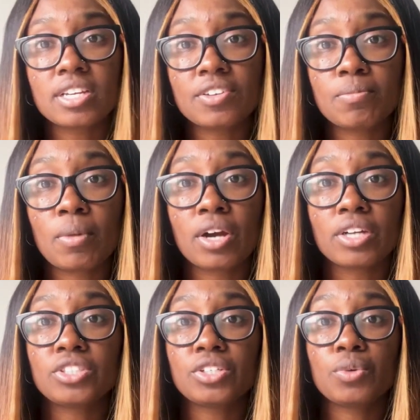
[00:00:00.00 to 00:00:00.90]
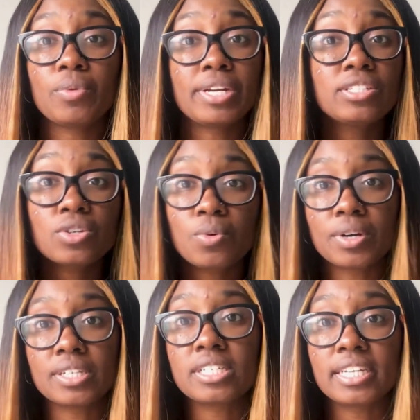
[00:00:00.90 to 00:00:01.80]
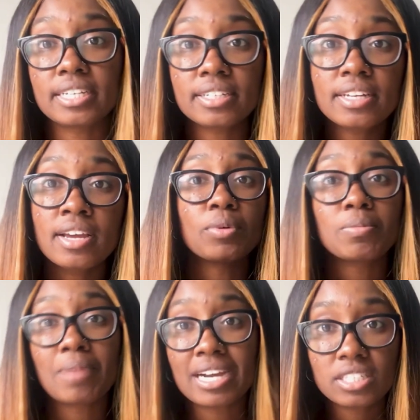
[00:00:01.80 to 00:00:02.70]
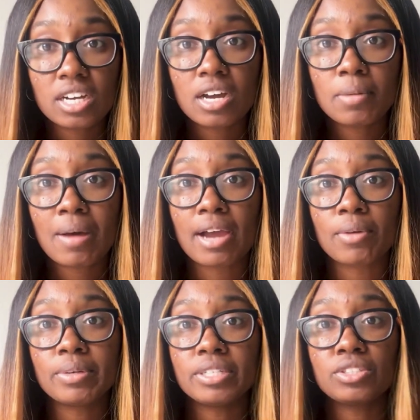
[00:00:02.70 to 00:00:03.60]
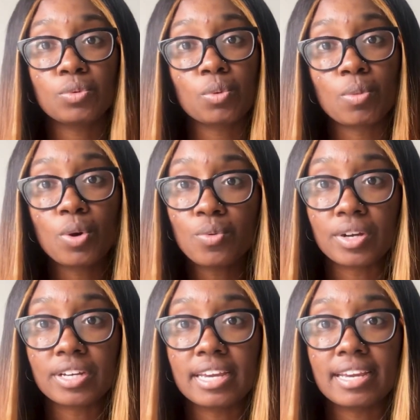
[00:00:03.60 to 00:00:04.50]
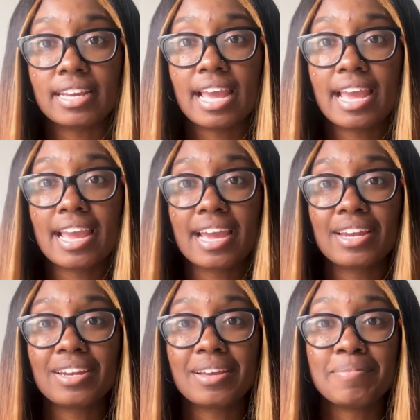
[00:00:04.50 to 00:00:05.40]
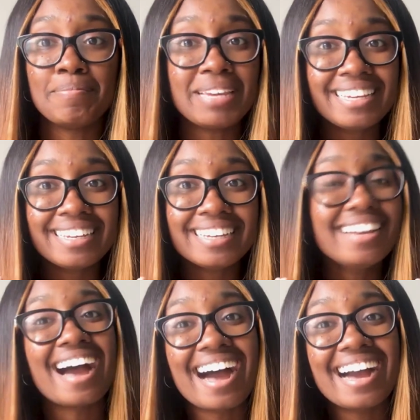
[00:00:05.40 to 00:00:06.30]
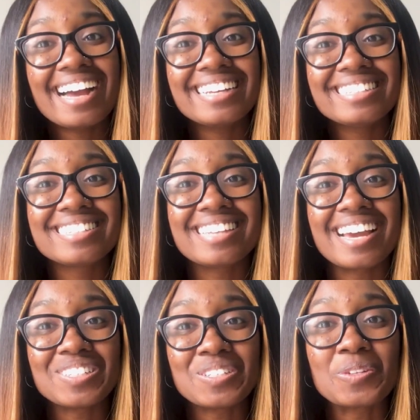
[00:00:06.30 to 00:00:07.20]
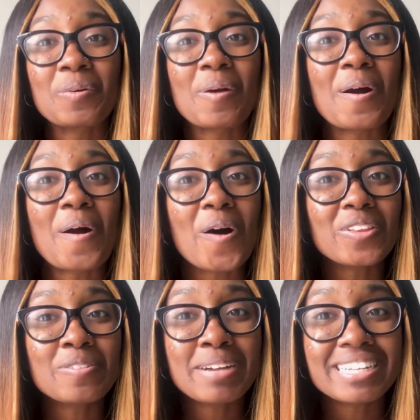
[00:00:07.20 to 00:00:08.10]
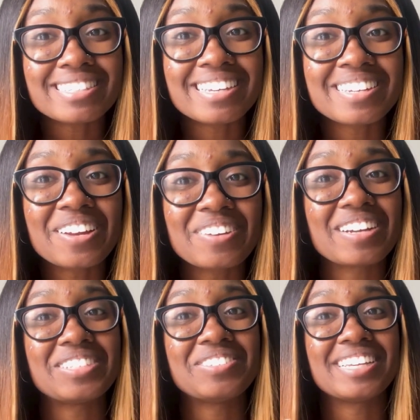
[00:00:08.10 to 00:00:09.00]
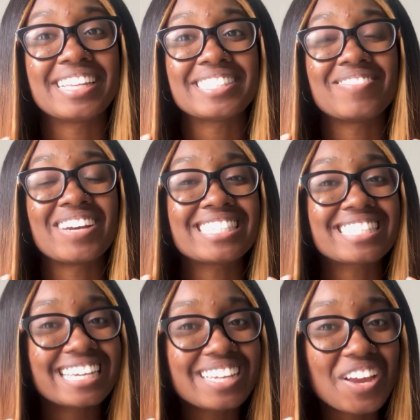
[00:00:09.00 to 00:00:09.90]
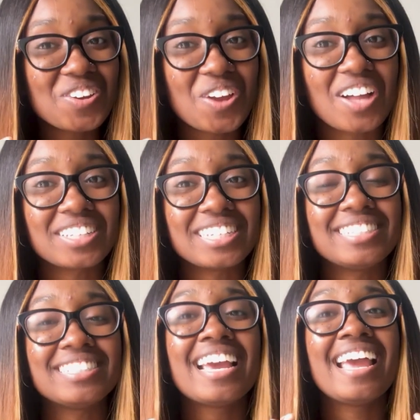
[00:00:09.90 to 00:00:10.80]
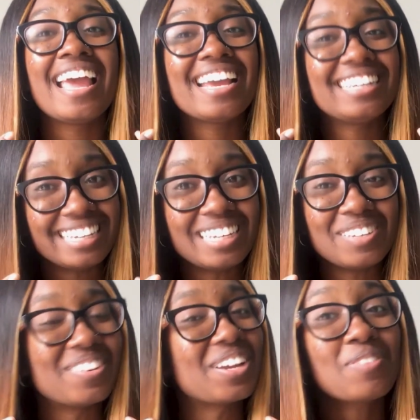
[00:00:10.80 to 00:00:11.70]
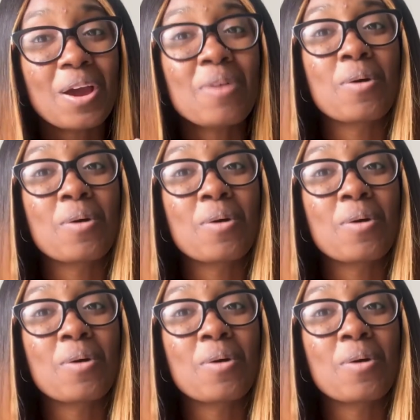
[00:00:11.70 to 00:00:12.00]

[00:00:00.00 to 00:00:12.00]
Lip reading: end of March went into quarantine. With my job, I went into remote working, and I decided to throw out all of my skincare regimens, my skincare knowledge, and eat whatever I